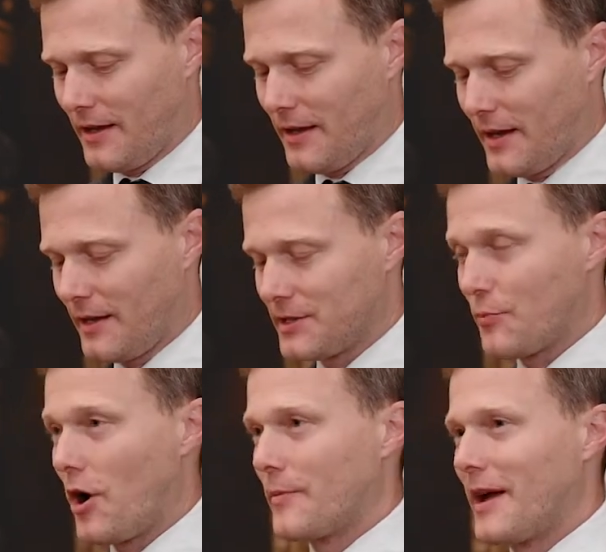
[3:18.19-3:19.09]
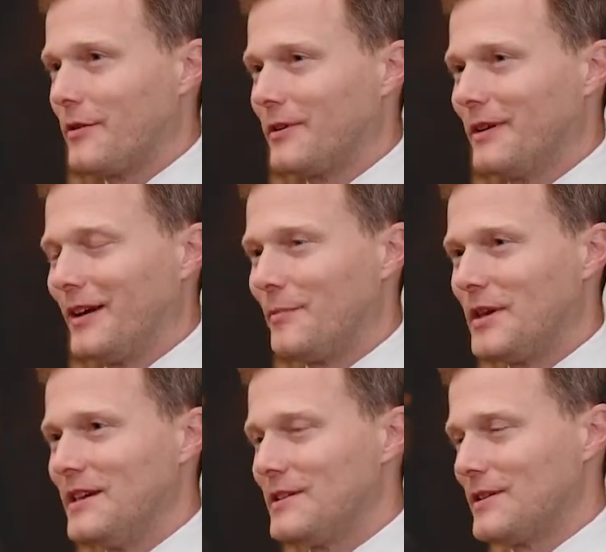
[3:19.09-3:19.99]
and it's brought about
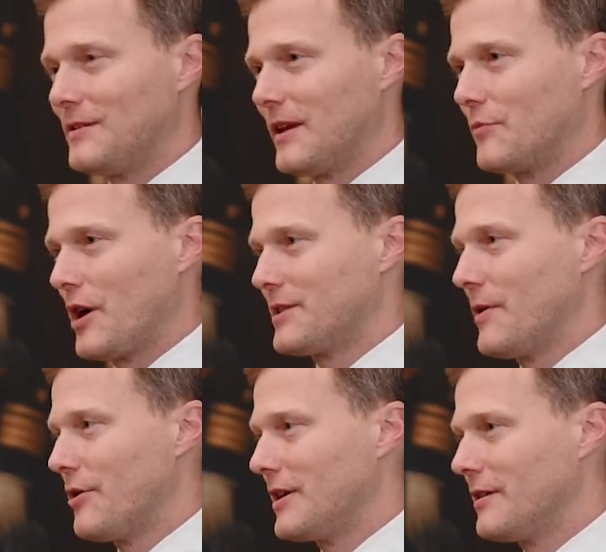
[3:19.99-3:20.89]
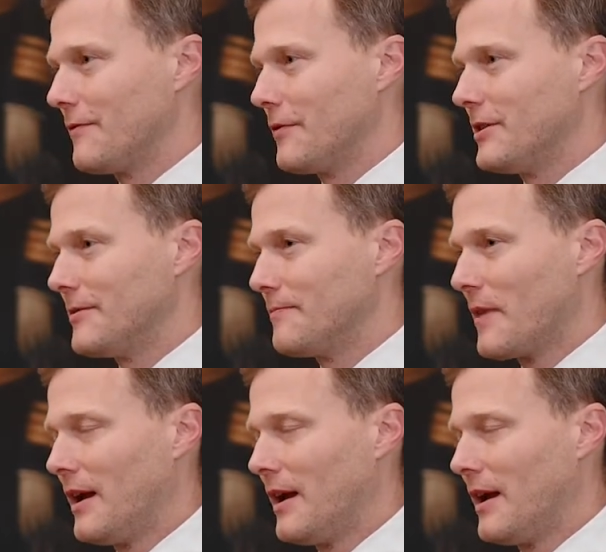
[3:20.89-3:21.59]
peace and prosperity and freedom.